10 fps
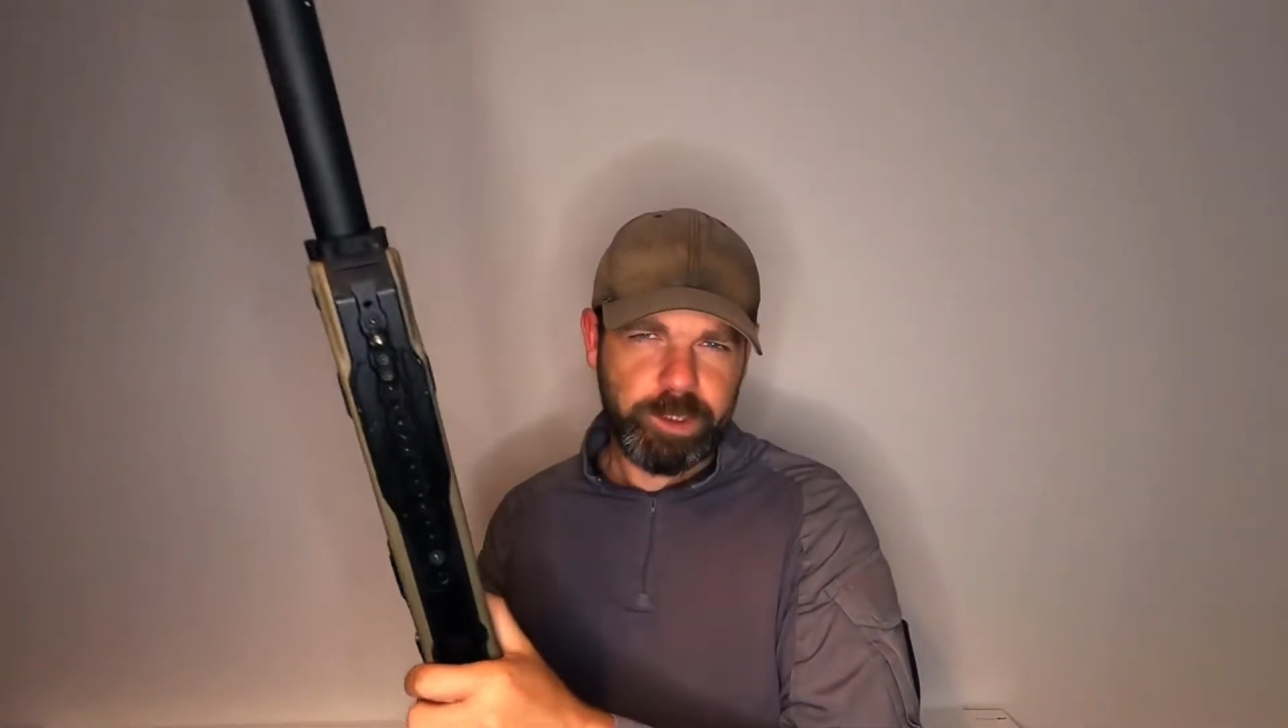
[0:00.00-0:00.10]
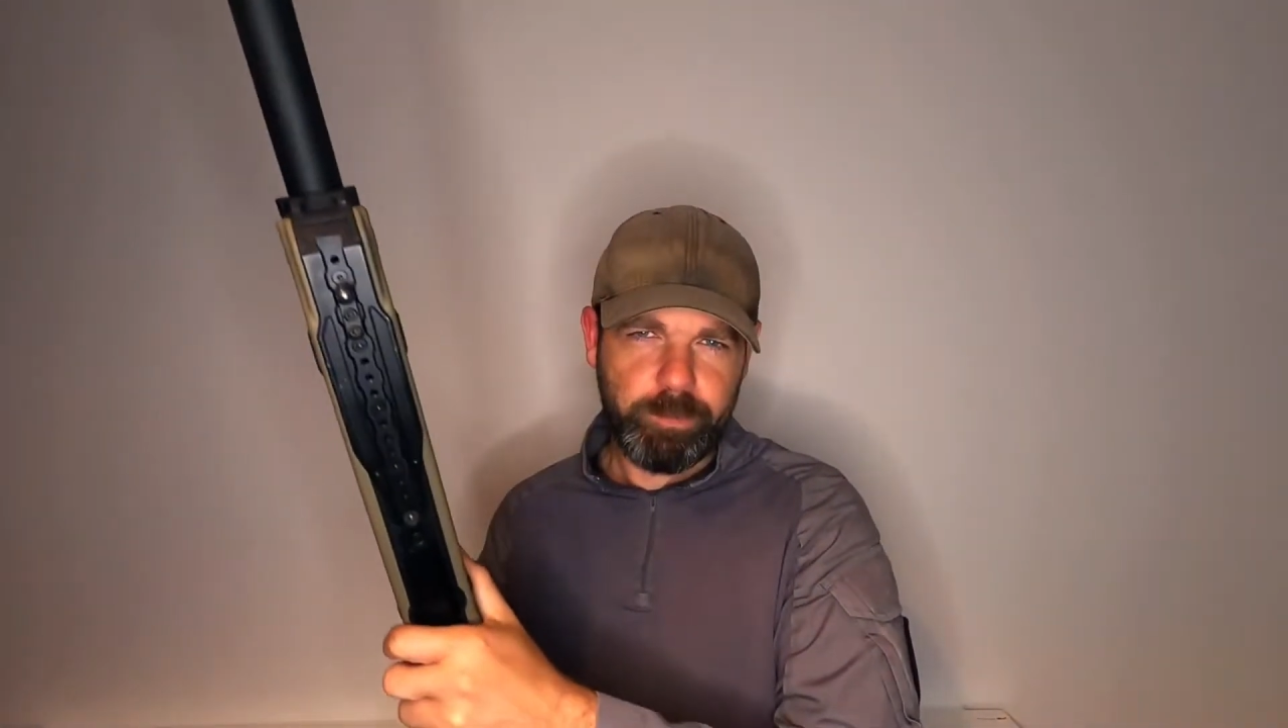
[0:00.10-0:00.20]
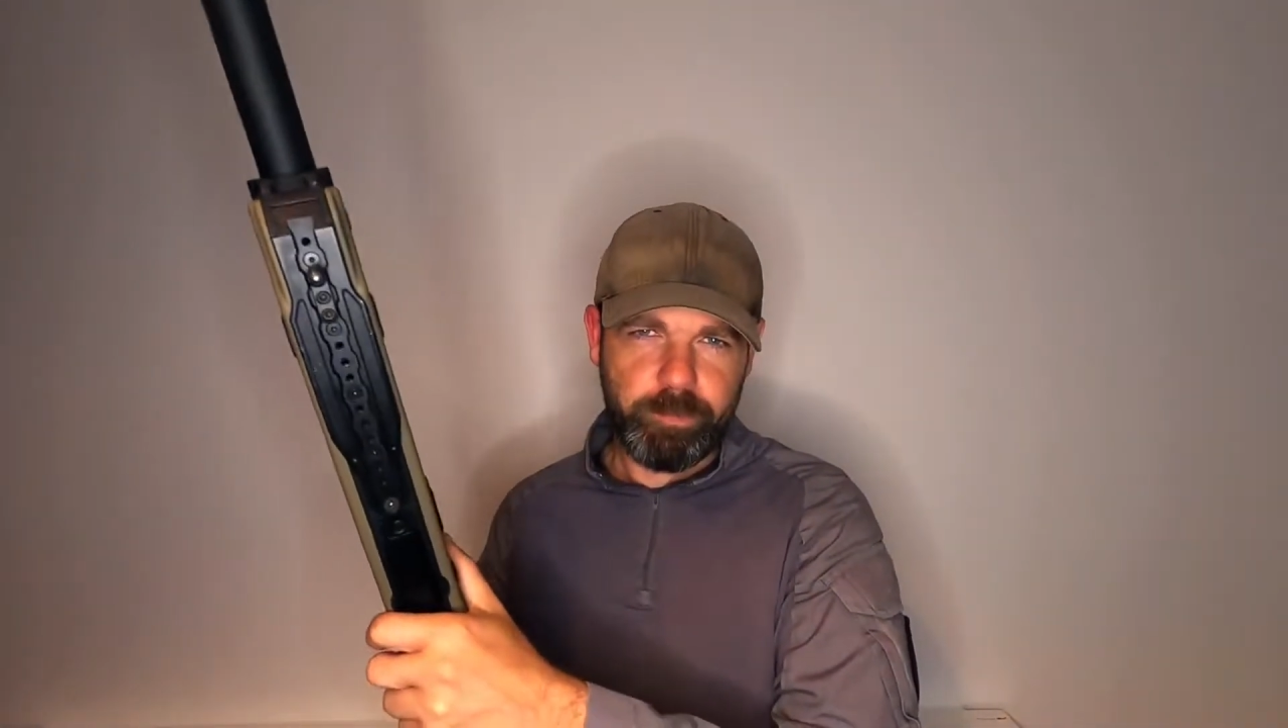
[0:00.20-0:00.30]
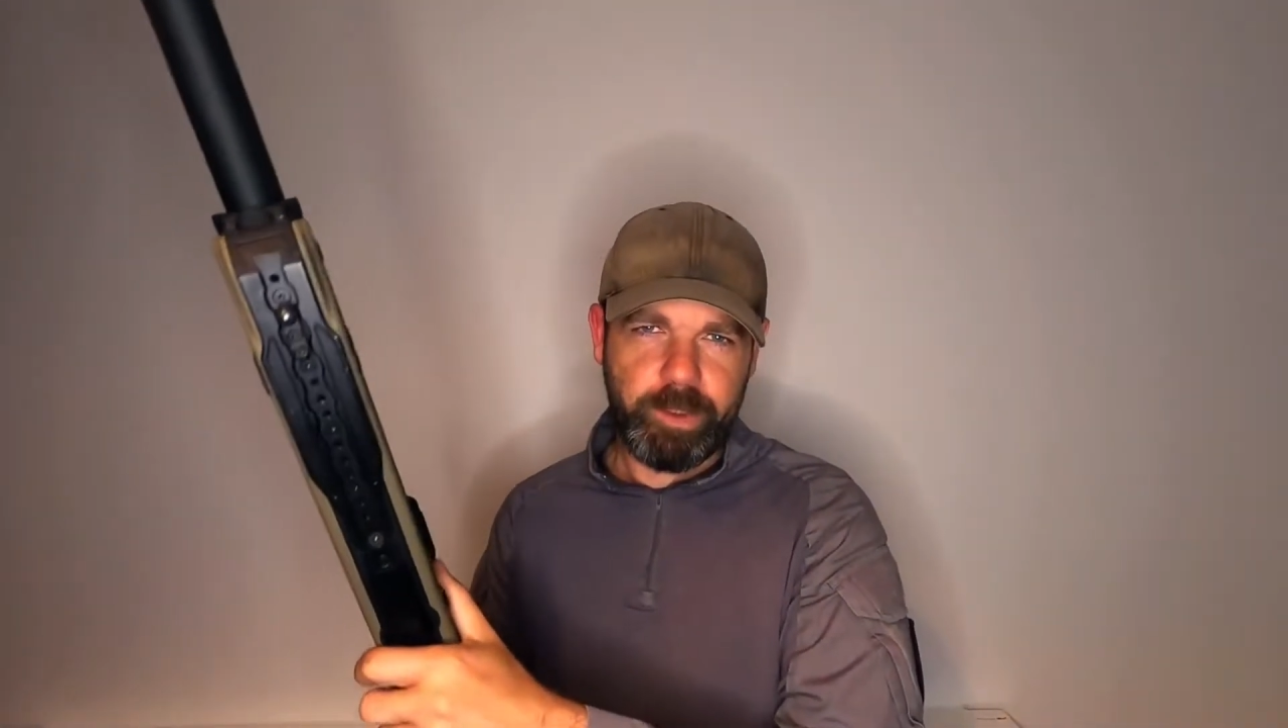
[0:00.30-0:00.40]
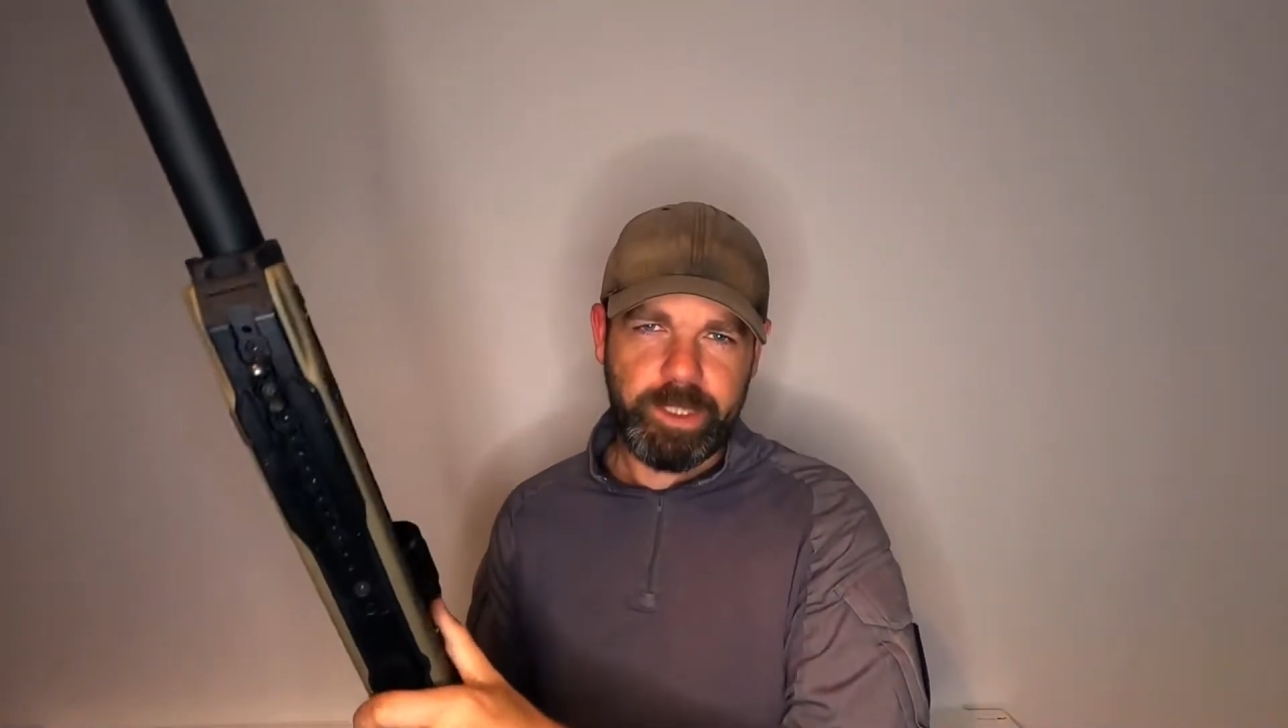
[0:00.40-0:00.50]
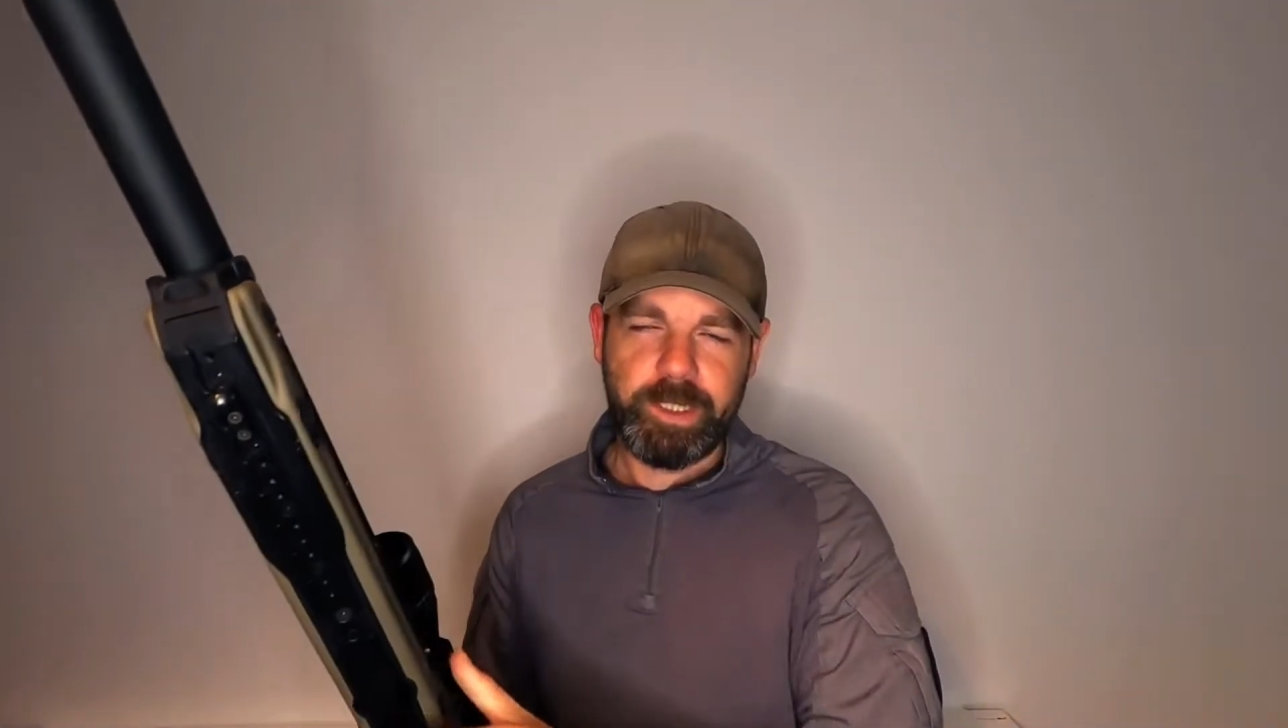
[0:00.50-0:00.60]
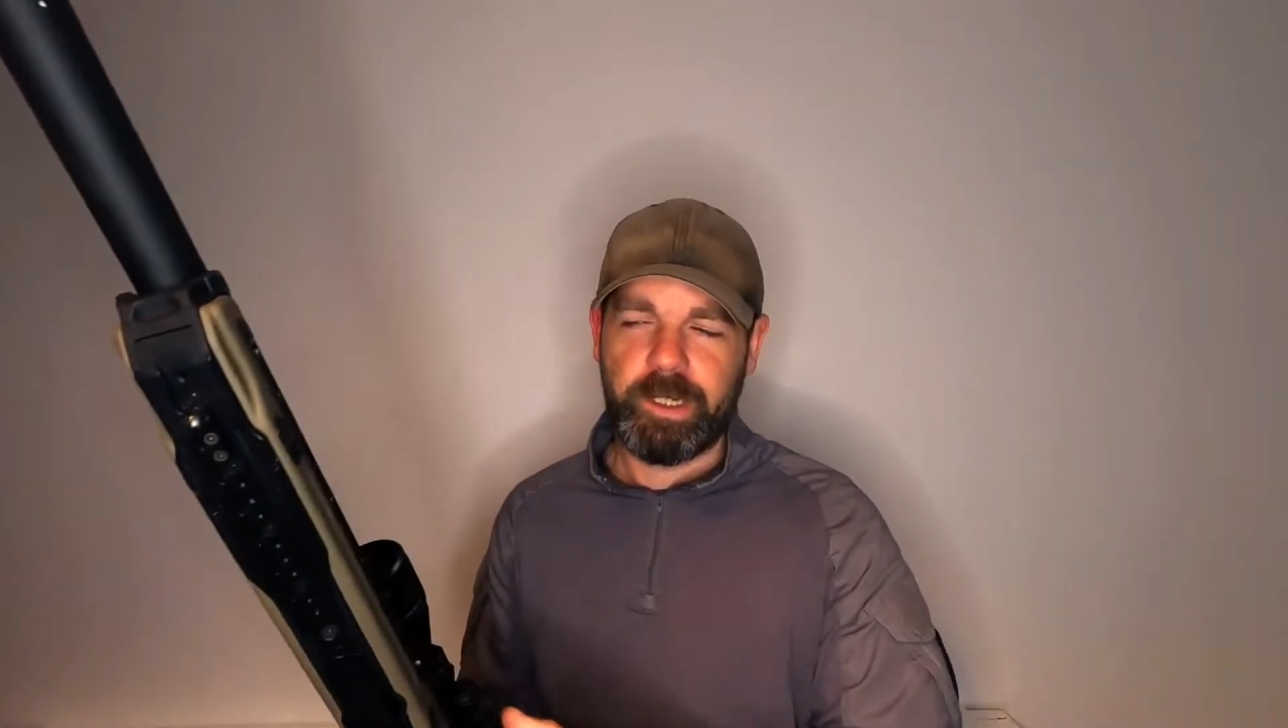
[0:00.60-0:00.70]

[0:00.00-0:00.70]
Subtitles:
upgrade.